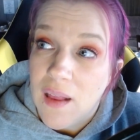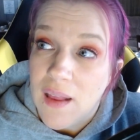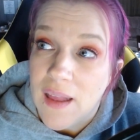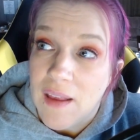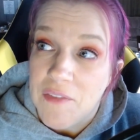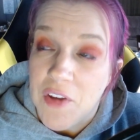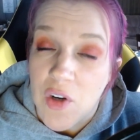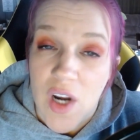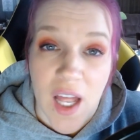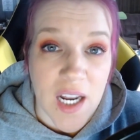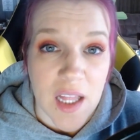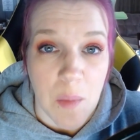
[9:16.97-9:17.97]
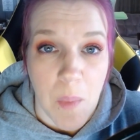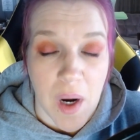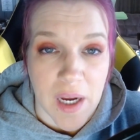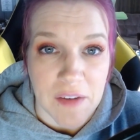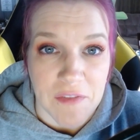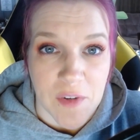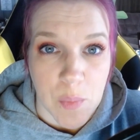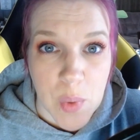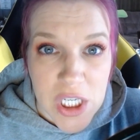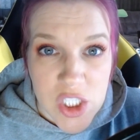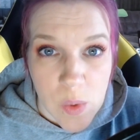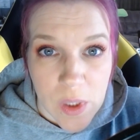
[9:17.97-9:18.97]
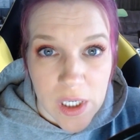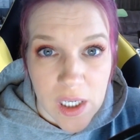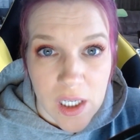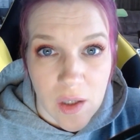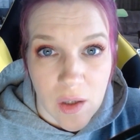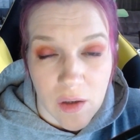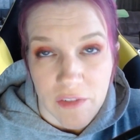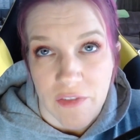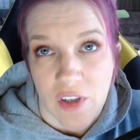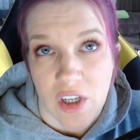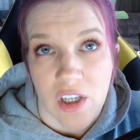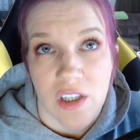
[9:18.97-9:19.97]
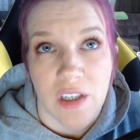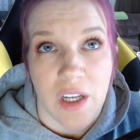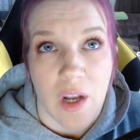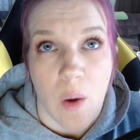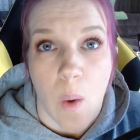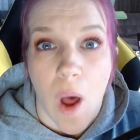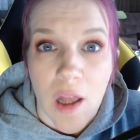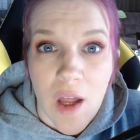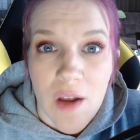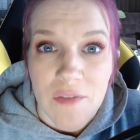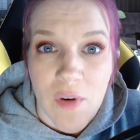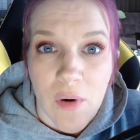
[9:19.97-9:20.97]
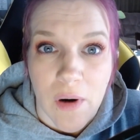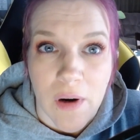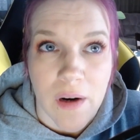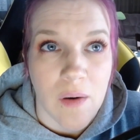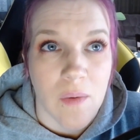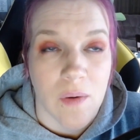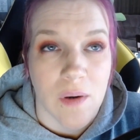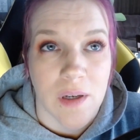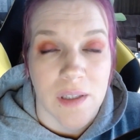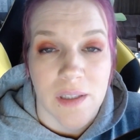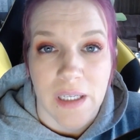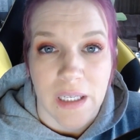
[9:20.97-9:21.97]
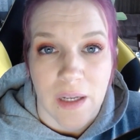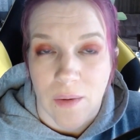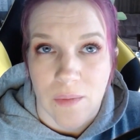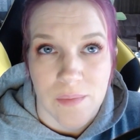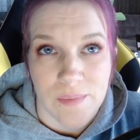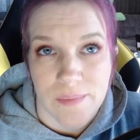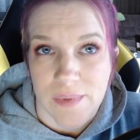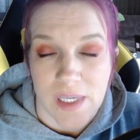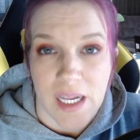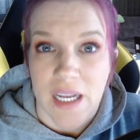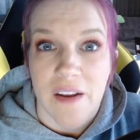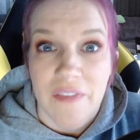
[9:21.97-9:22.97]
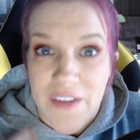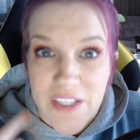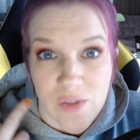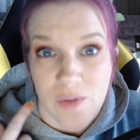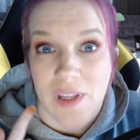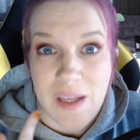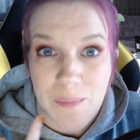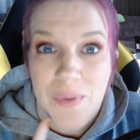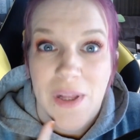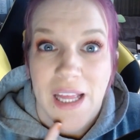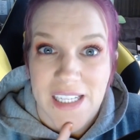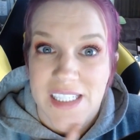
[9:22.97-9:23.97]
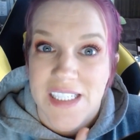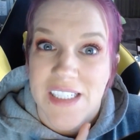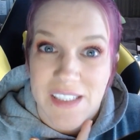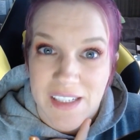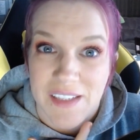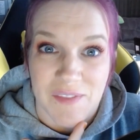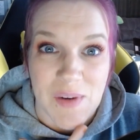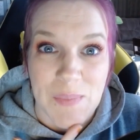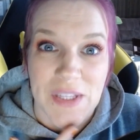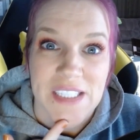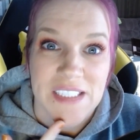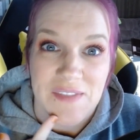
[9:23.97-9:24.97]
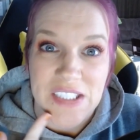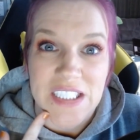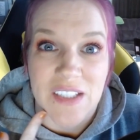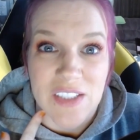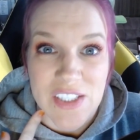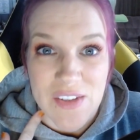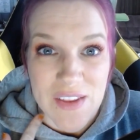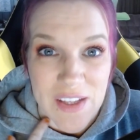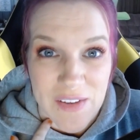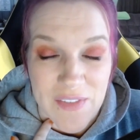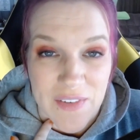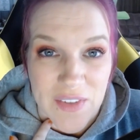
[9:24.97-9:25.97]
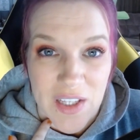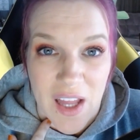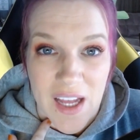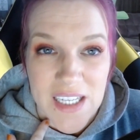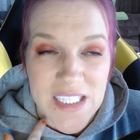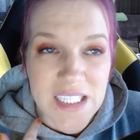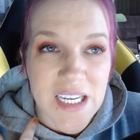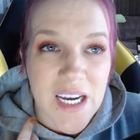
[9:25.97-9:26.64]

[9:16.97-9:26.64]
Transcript: if you're not in the market for bridge work or for, all on 4 or, individual implants to replace every single tooth that you've ever lost,